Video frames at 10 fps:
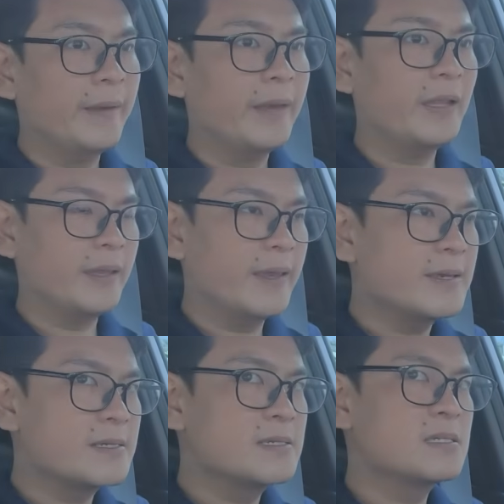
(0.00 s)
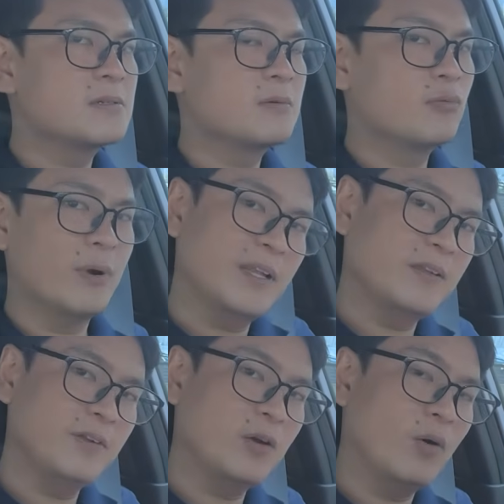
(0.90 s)
it is
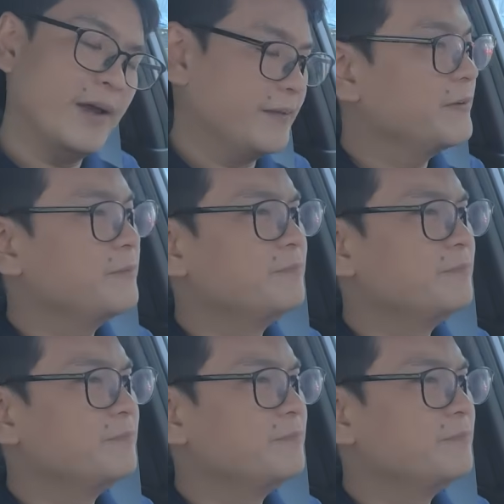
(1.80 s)
relatively quiet.